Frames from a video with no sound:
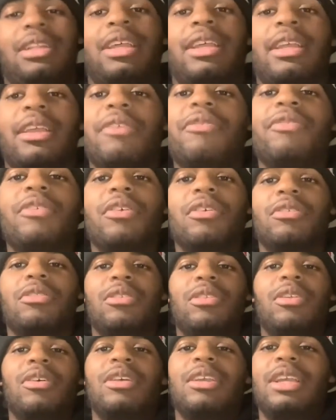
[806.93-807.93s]
like, if you're
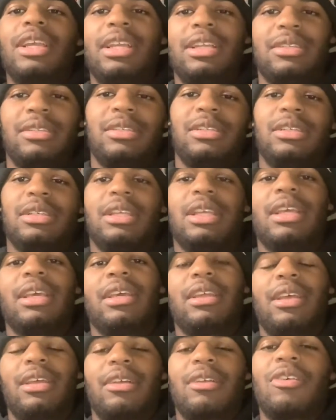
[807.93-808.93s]
looking to get
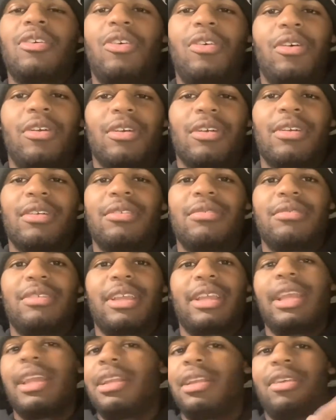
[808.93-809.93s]
a car,
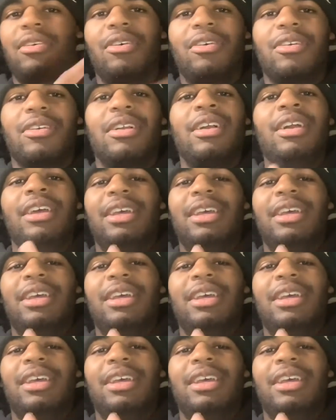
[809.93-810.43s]
like any car,